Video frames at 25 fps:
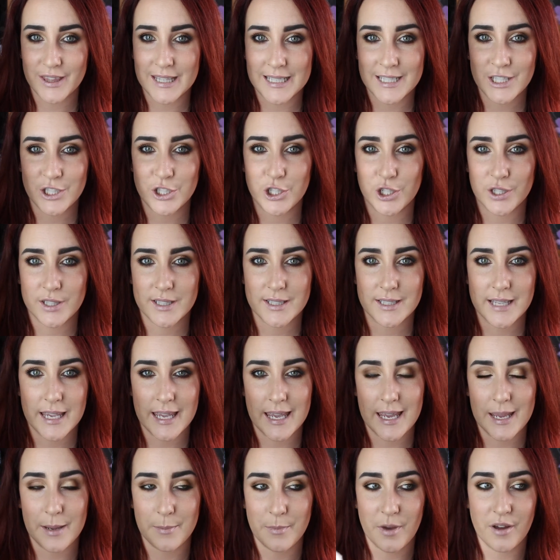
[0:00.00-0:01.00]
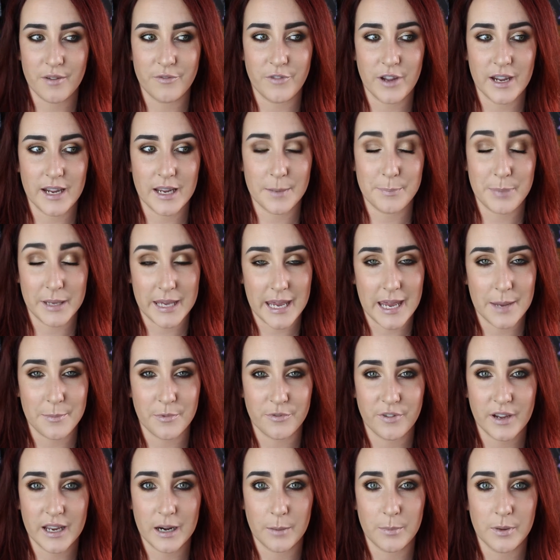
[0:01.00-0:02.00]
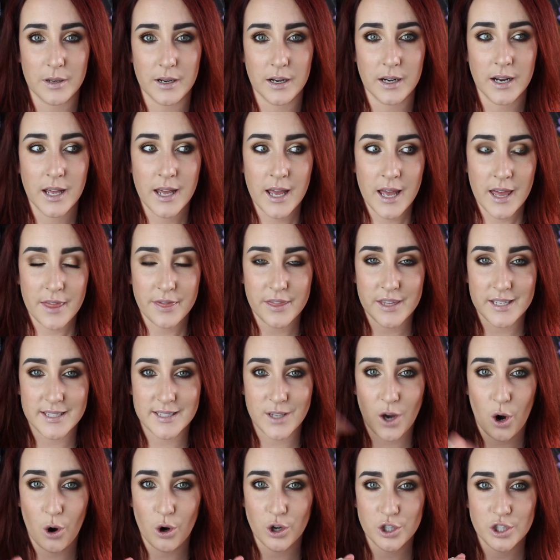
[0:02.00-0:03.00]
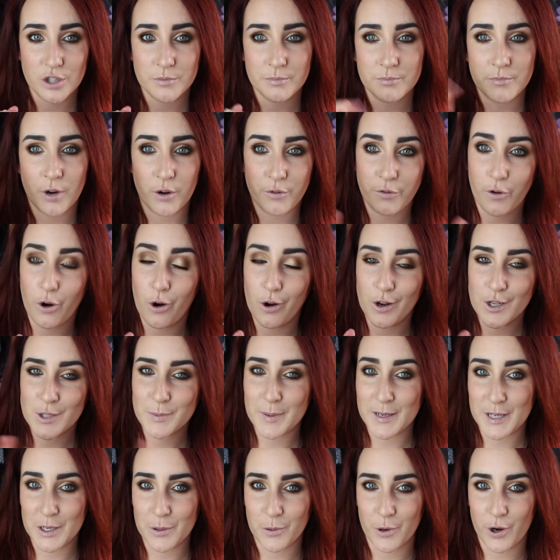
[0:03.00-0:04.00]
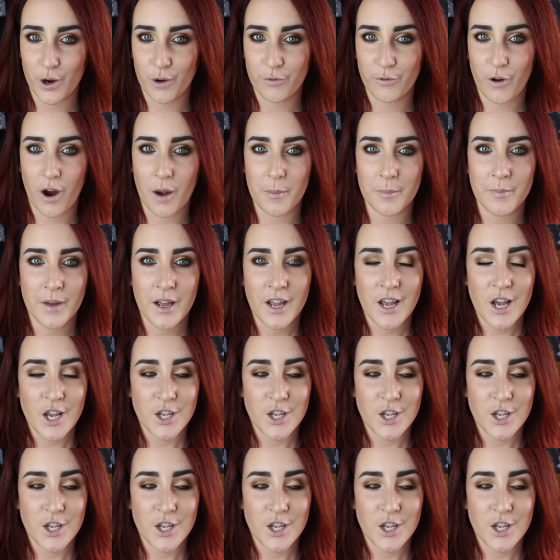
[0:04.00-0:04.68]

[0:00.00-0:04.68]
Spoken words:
This just became available this autumn or fall, depending where you're from.